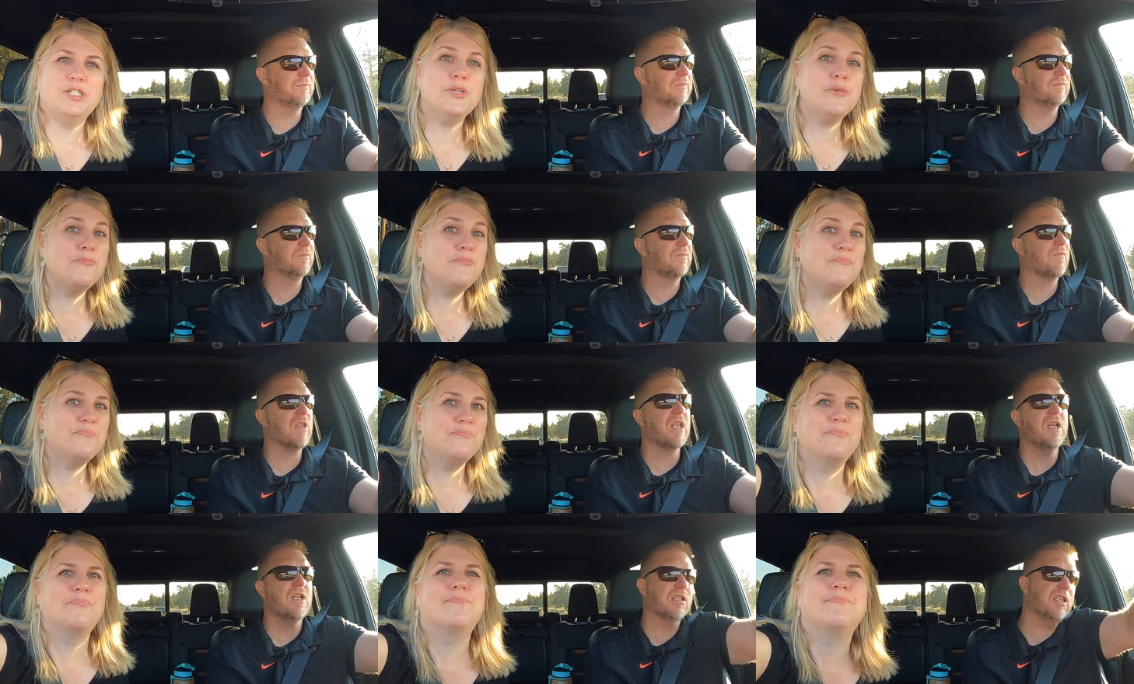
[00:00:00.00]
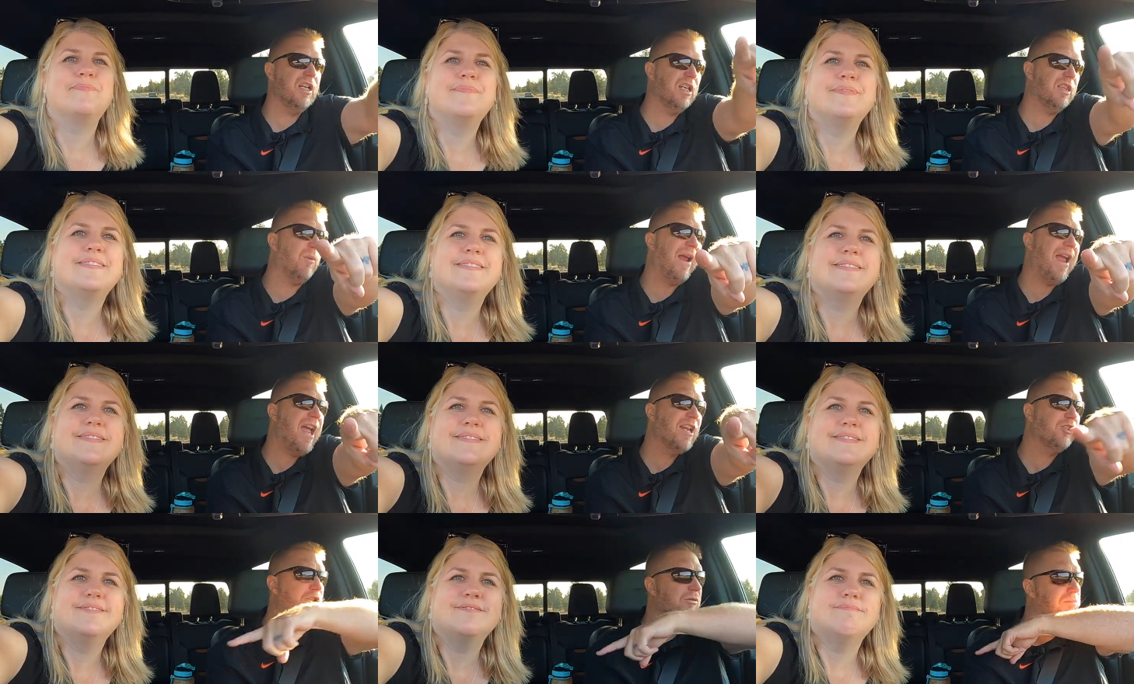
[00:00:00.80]
Speaker 1: you soon. See you at the
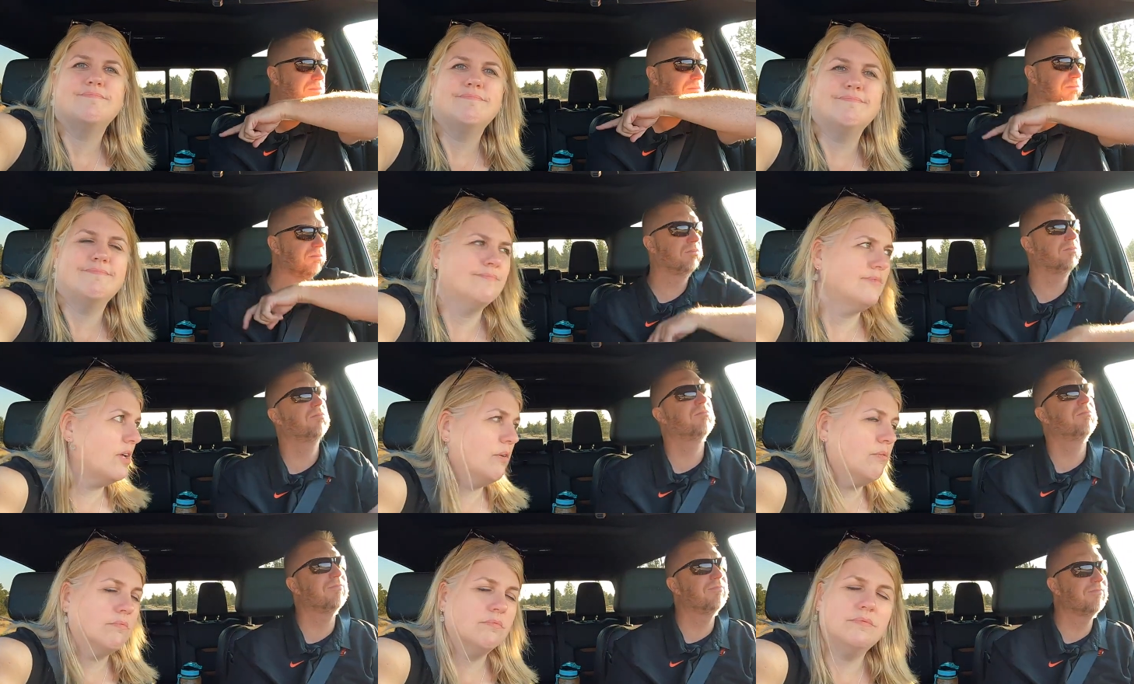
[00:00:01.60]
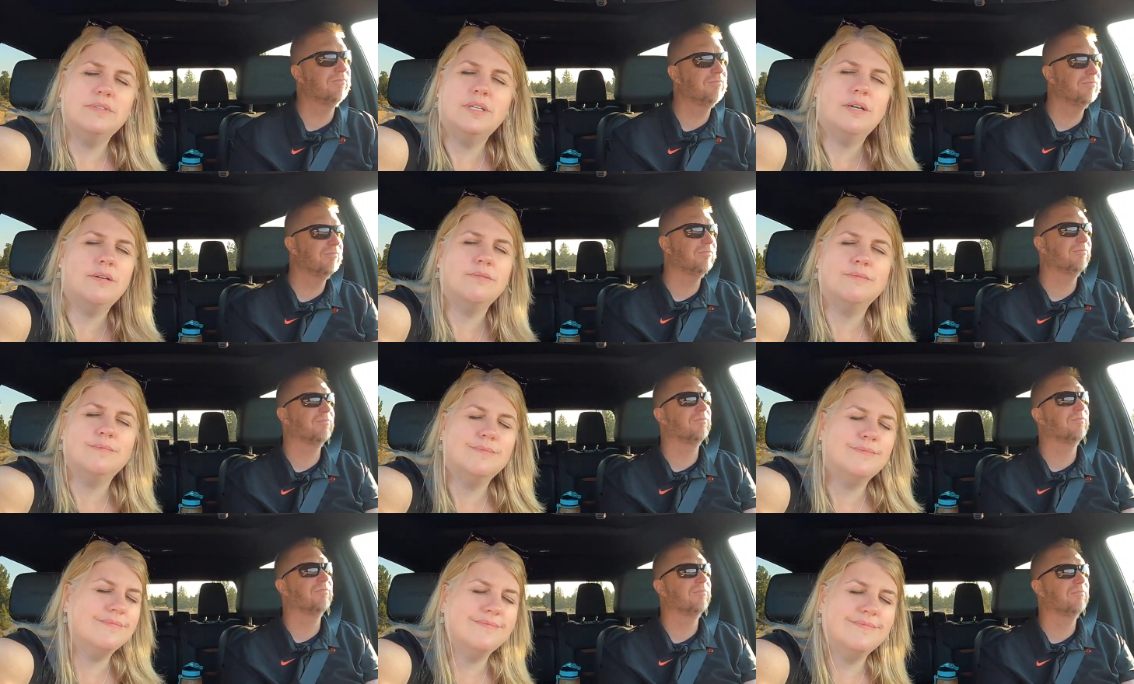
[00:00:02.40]
ranch. Oh
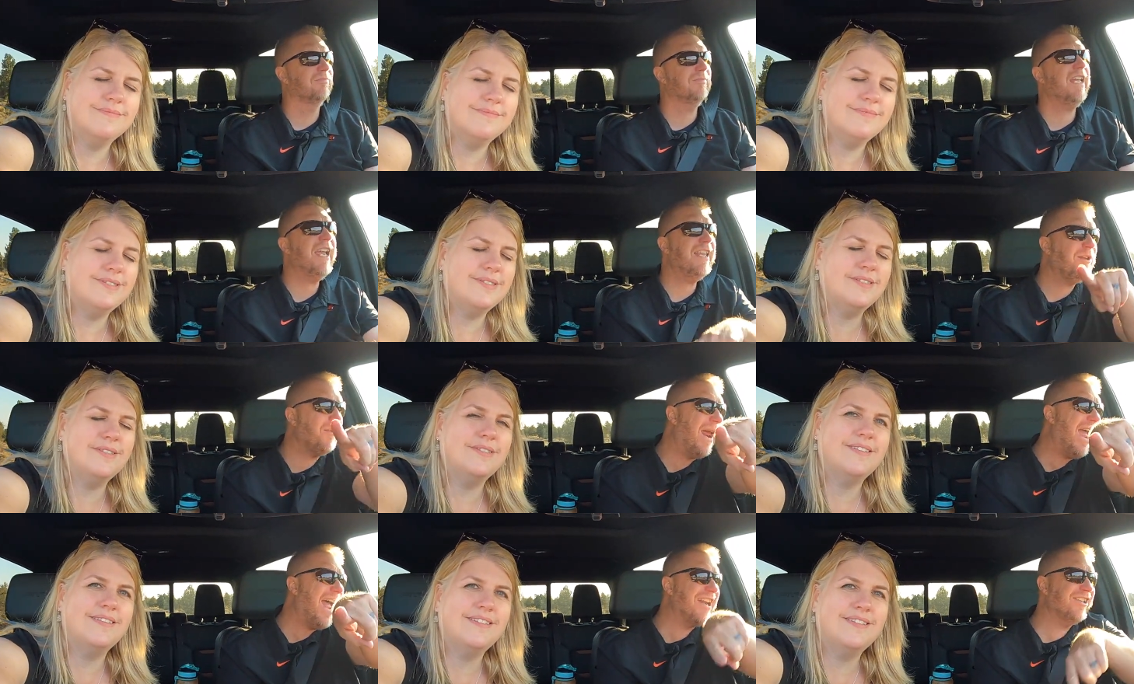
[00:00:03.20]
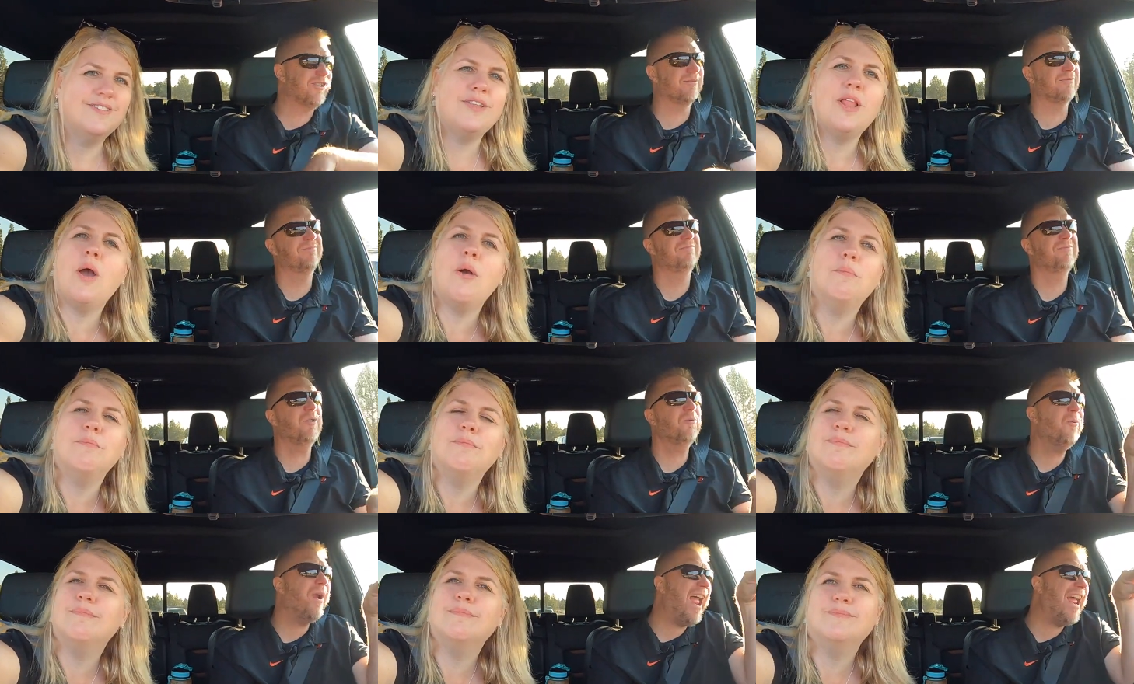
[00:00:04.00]
no. See you at the ranch. No.
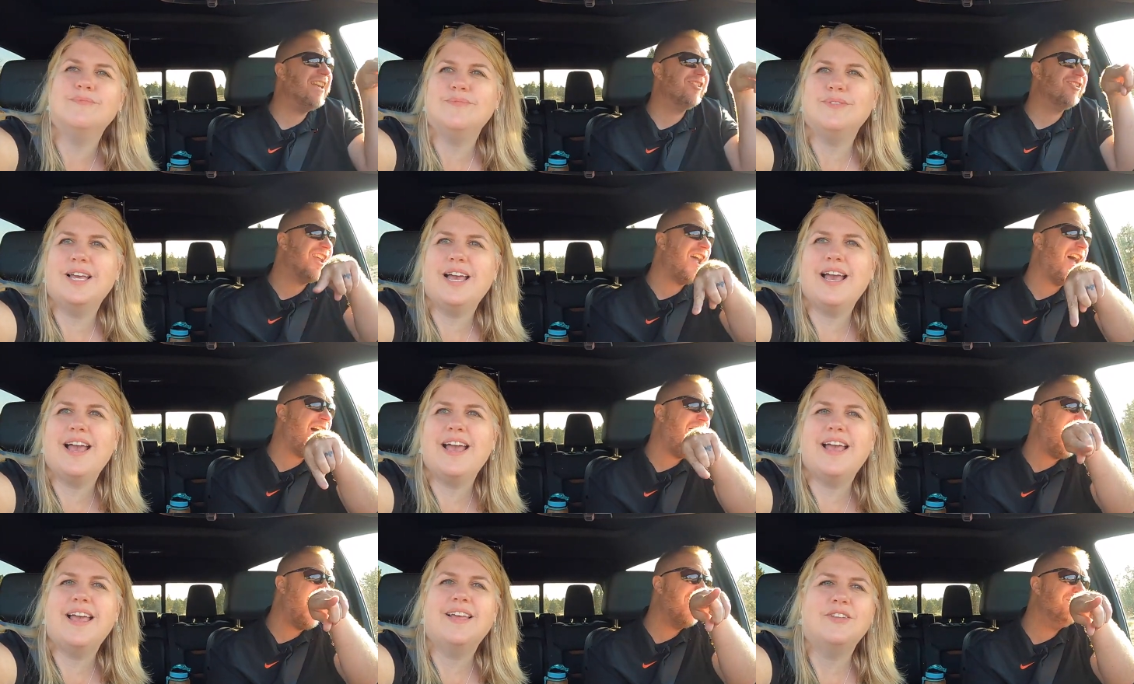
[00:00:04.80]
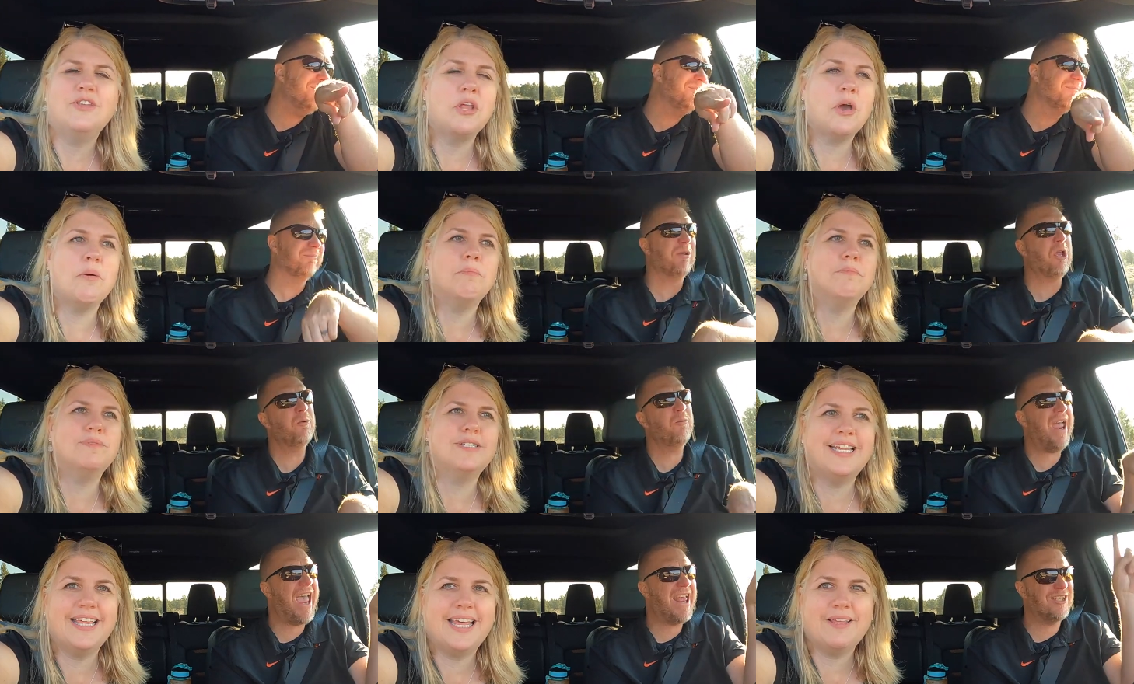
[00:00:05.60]
Ranch time. No.
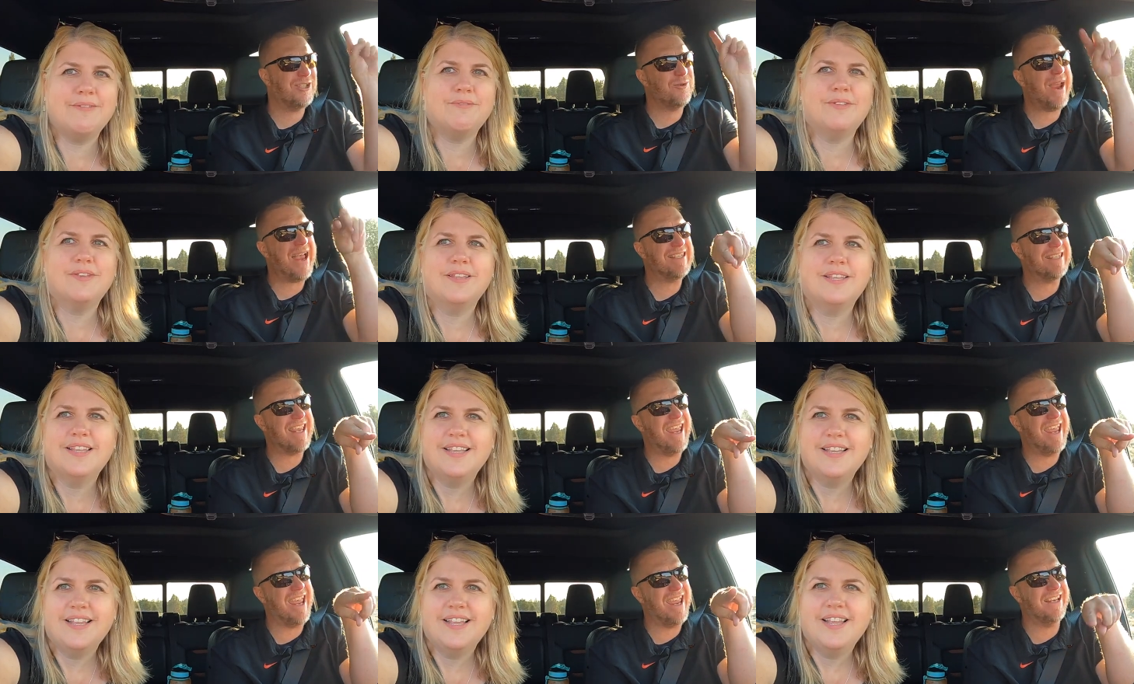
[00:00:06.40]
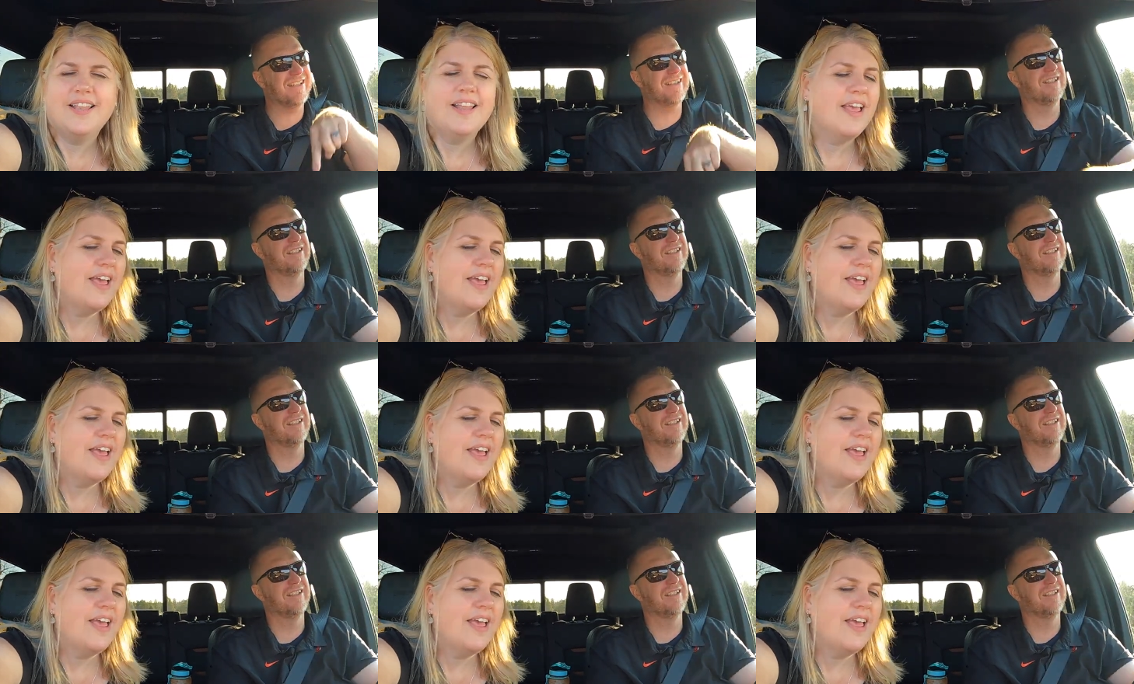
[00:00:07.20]
Ranch dressing.